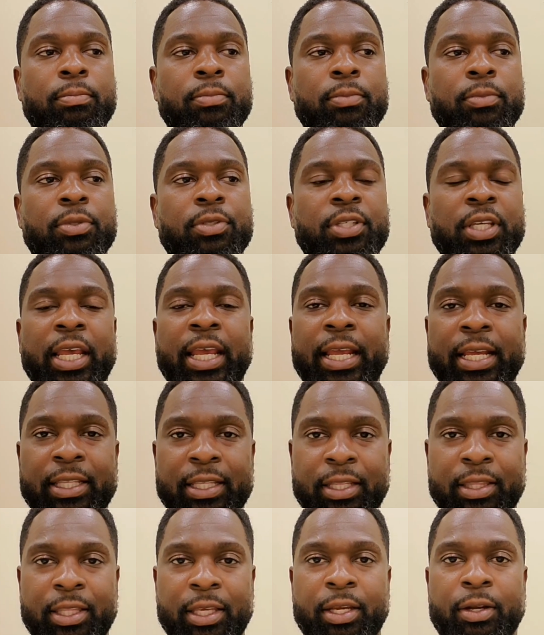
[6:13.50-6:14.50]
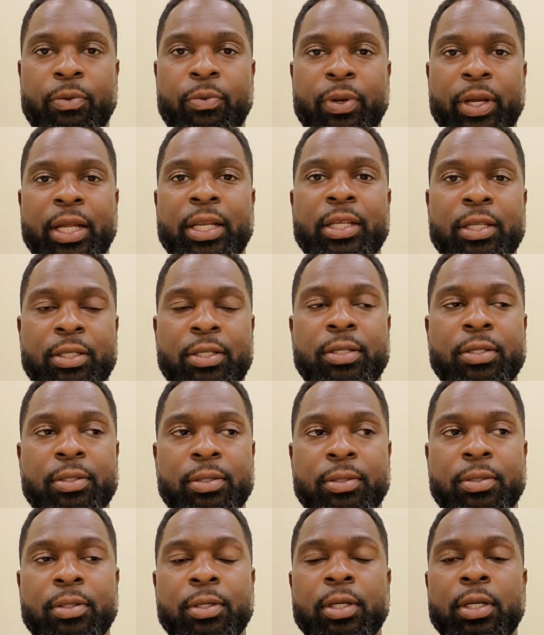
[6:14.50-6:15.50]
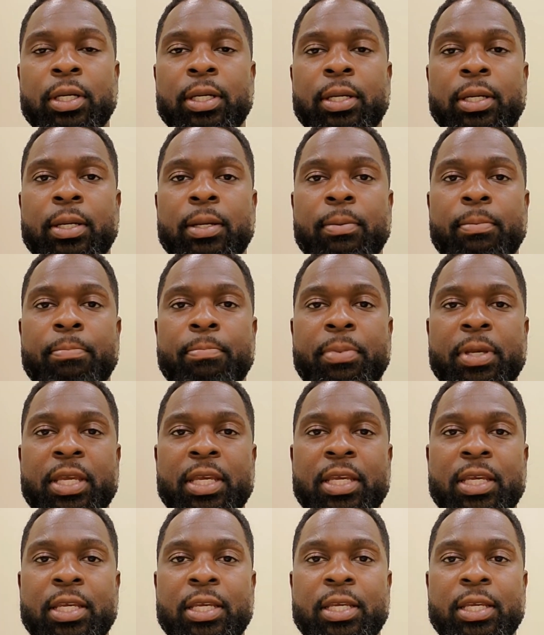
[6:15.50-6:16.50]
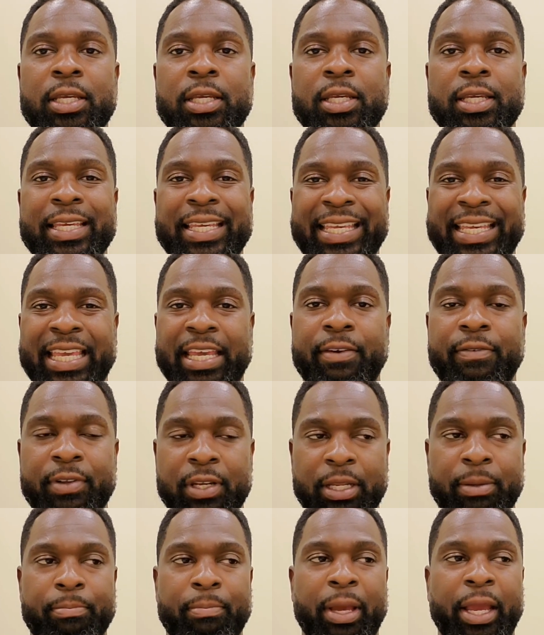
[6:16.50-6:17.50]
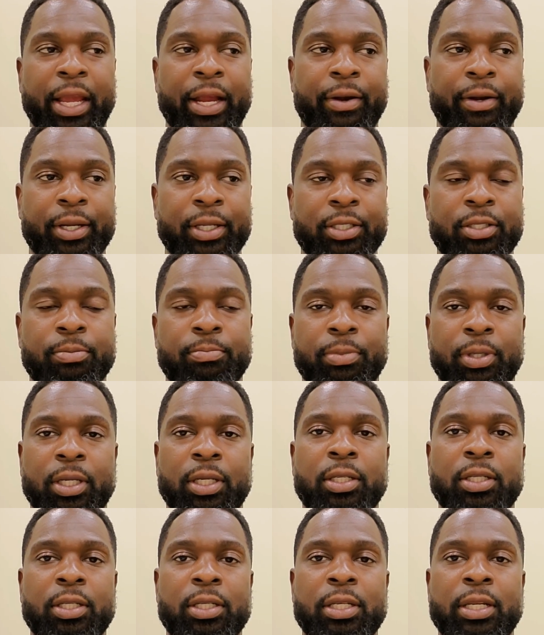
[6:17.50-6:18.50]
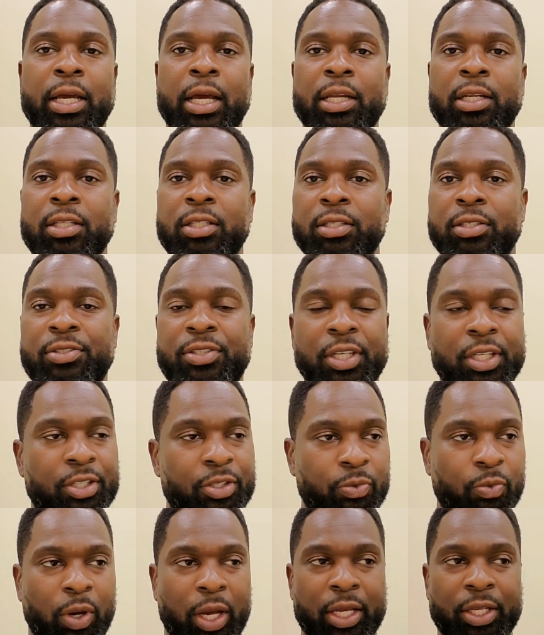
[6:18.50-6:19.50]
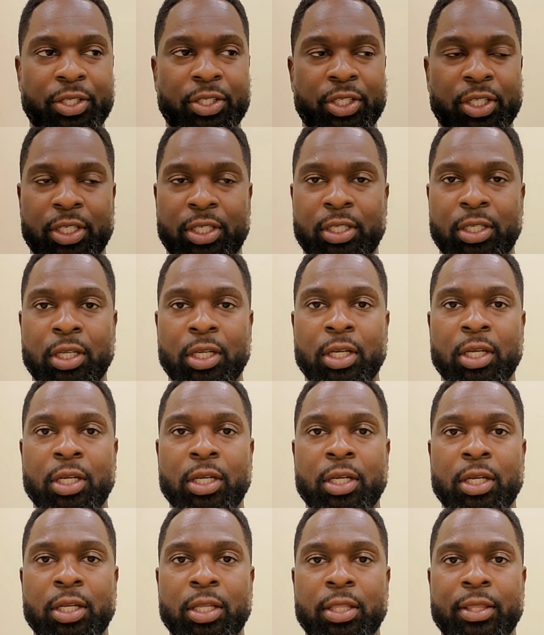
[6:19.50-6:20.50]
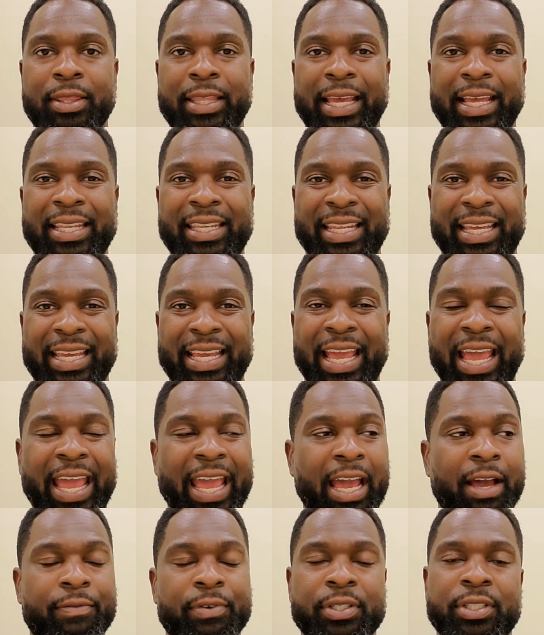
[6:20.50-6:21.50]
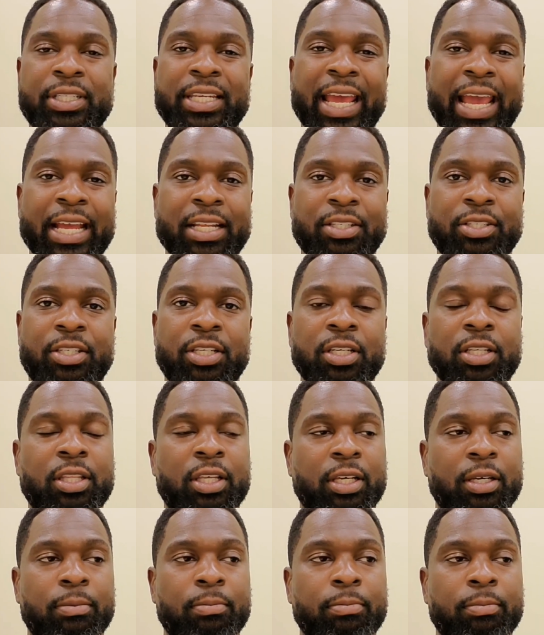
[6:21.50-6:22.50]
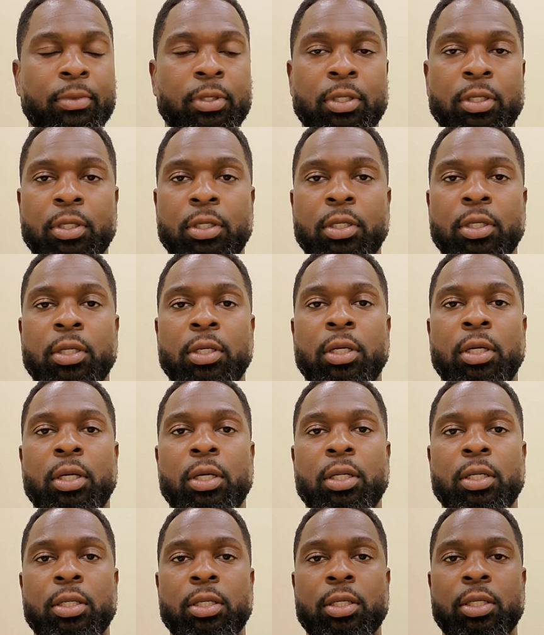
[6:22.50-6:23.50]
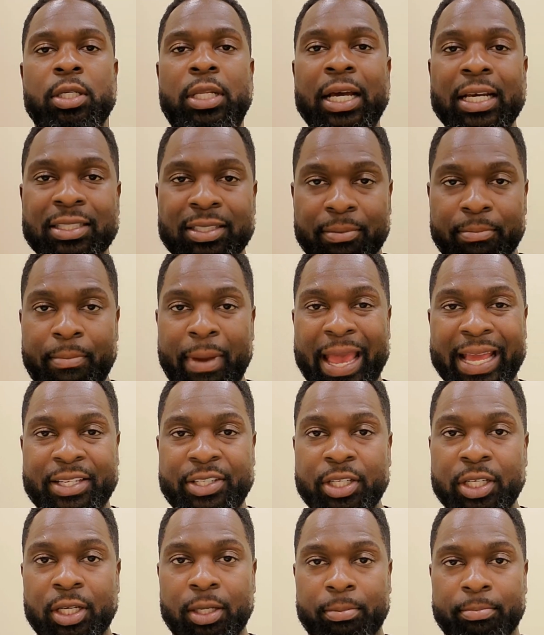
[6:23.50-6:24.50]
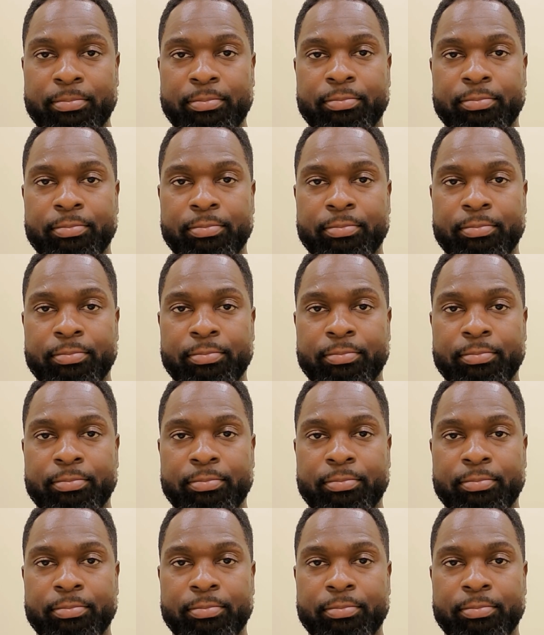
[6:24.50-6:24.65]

saying that they're ready to be given in marriage, but none of the situation that they have attached to them doesn't match up.